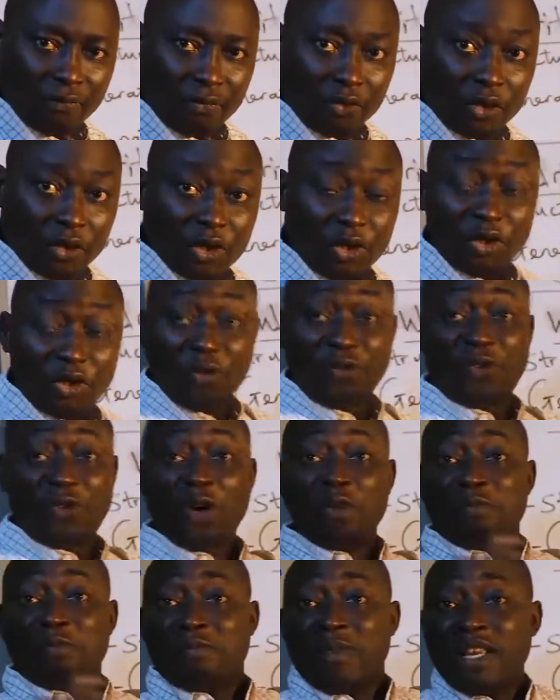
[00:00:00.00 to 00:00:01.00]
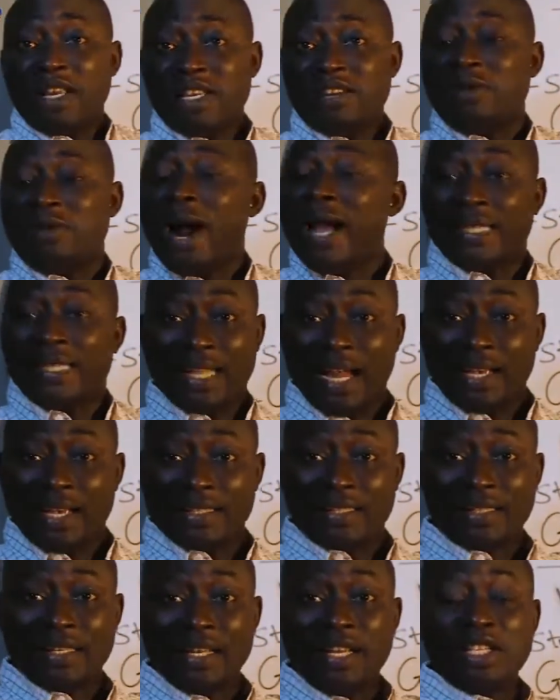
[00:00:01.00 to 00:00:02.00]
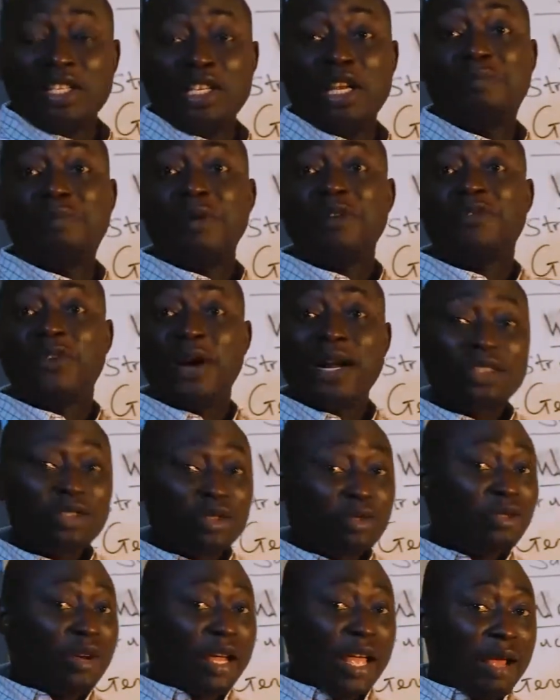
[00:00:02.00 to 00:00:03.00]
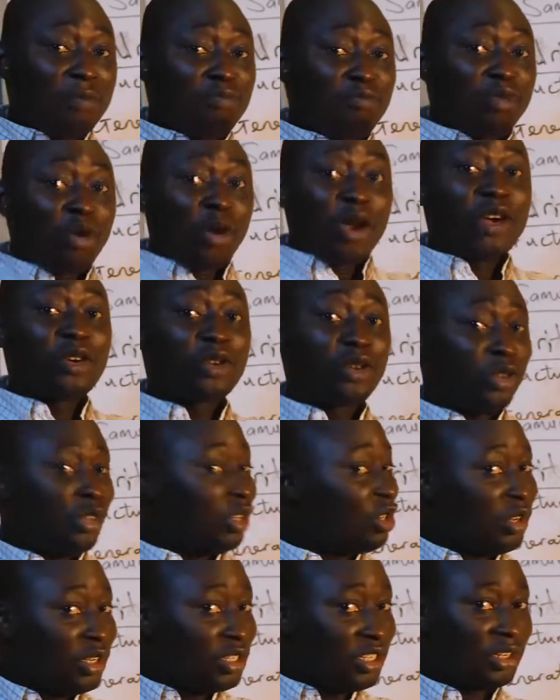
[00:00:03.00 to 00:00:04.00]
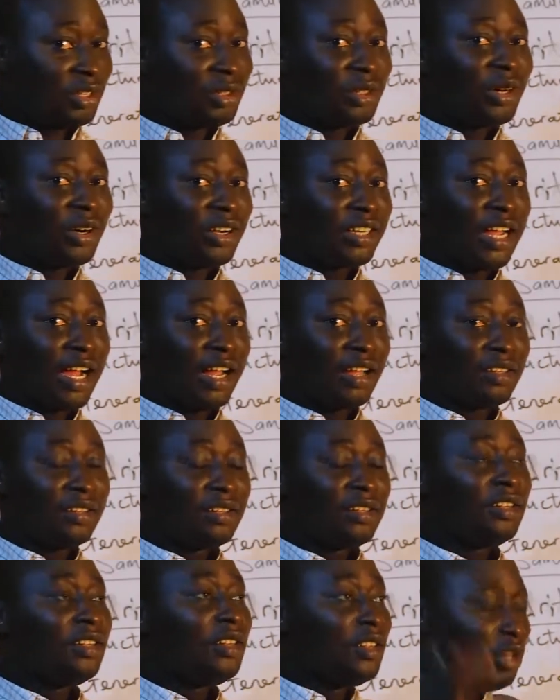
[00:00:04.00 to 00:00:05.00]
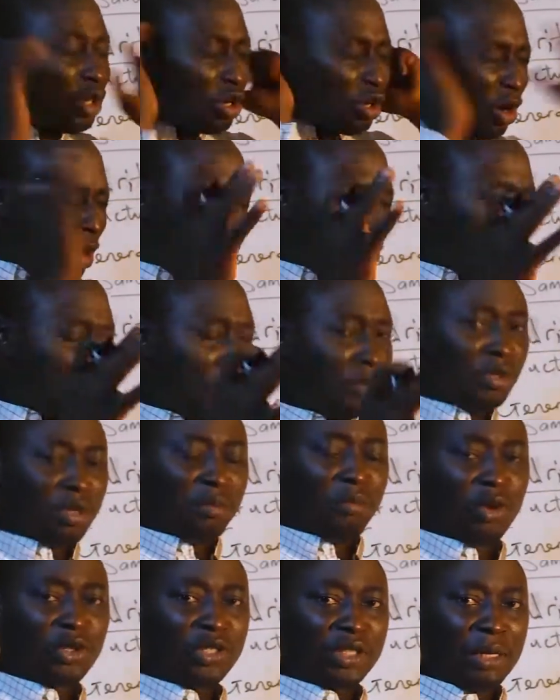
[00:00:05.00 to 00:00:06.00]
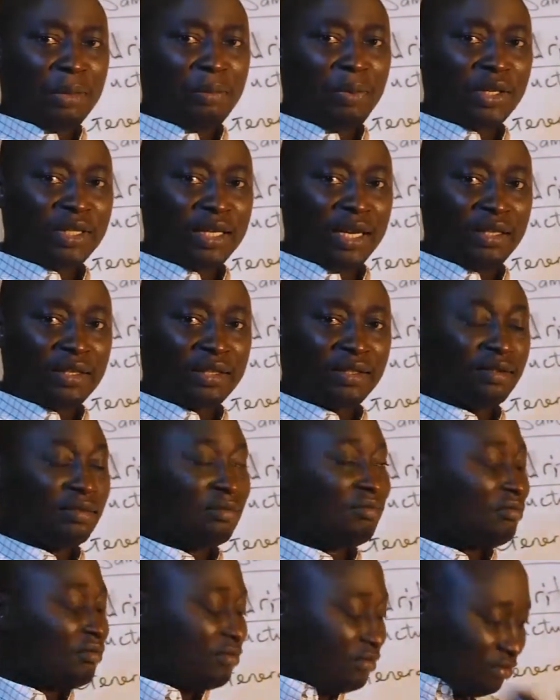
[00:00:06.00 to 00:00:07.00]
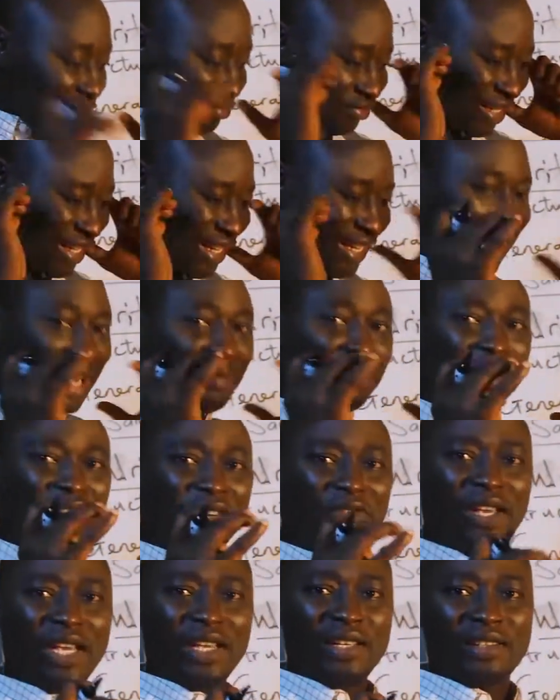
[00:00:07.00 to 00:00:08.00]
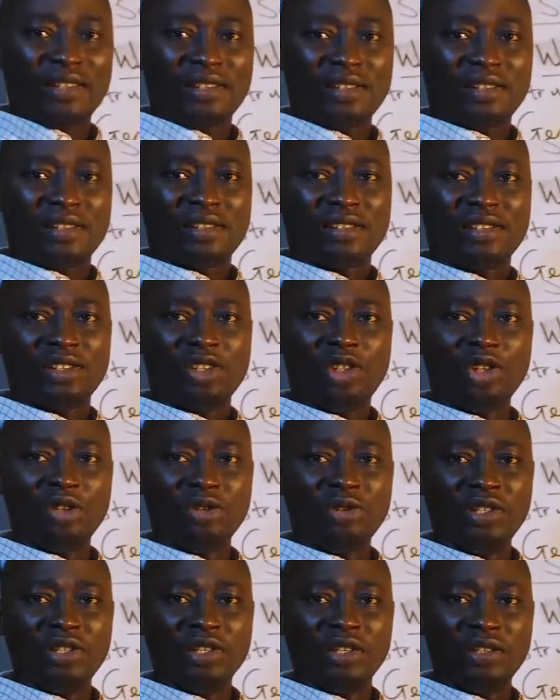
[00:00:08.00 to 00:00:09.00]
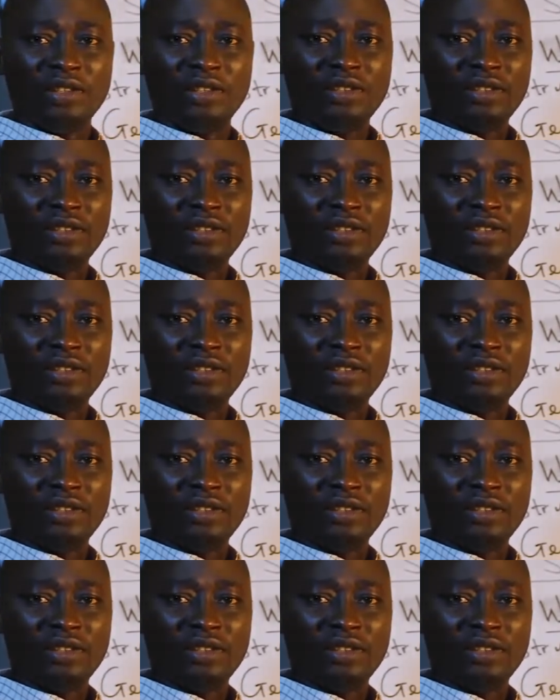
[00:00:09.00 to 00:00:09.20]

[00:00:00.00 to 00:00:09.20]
So for many writers, they prefer to employ chronological order. Come from the most important. Captivate your reader.